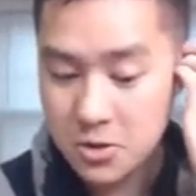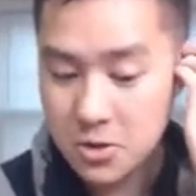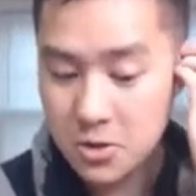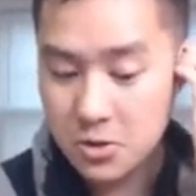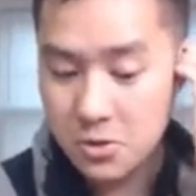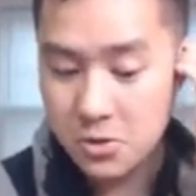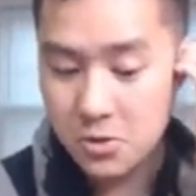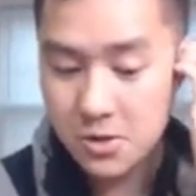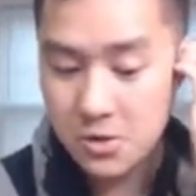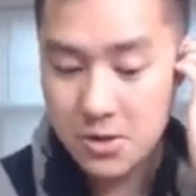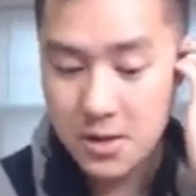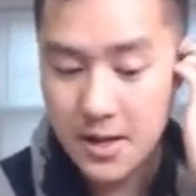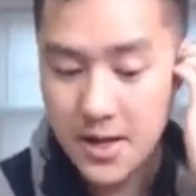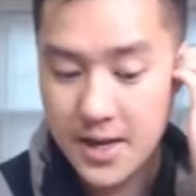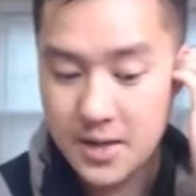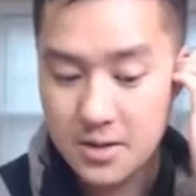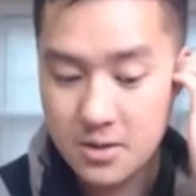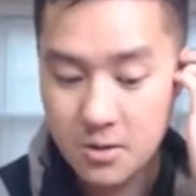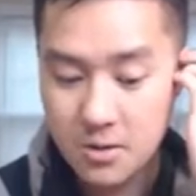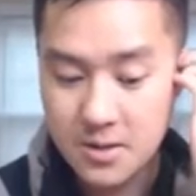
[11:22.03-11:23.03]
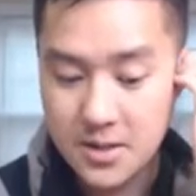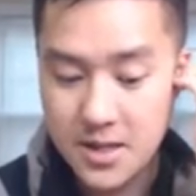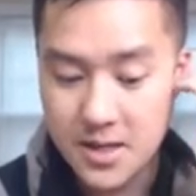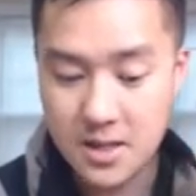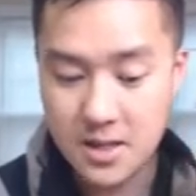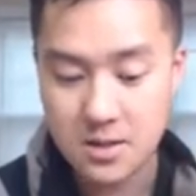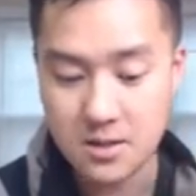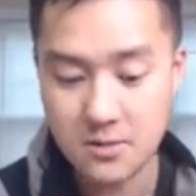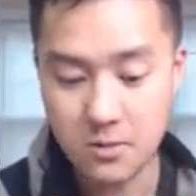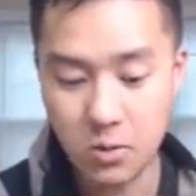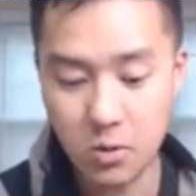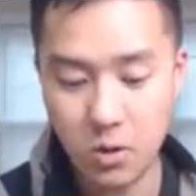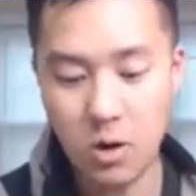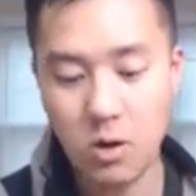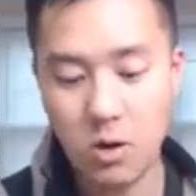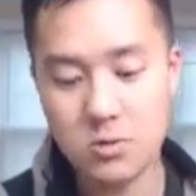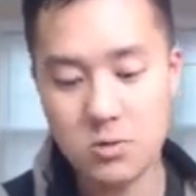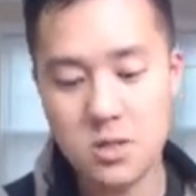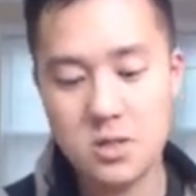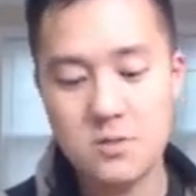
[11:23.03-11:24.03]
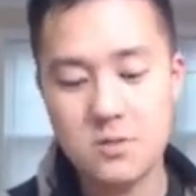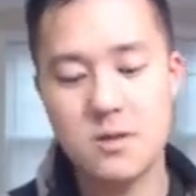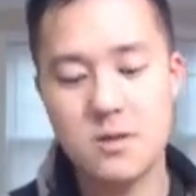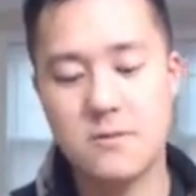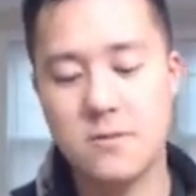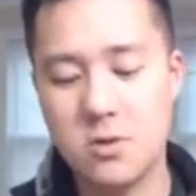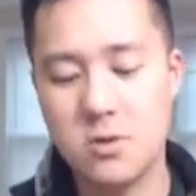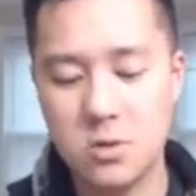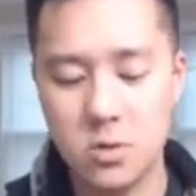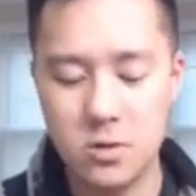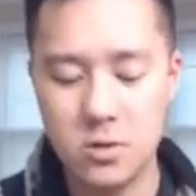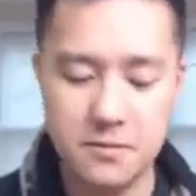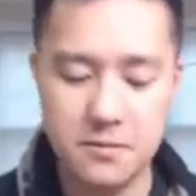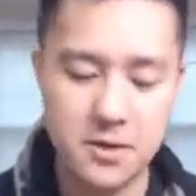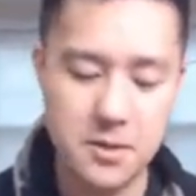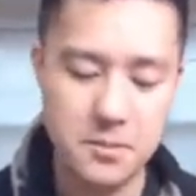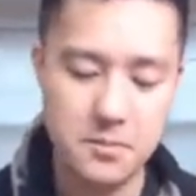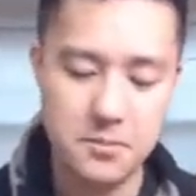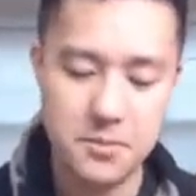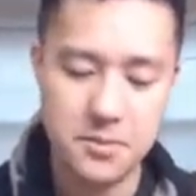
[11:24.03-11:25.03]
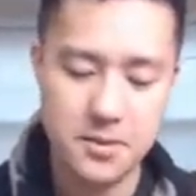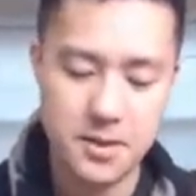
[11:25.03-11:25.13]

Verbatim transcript: choose heads or tails for, oh, just for the first coin flip.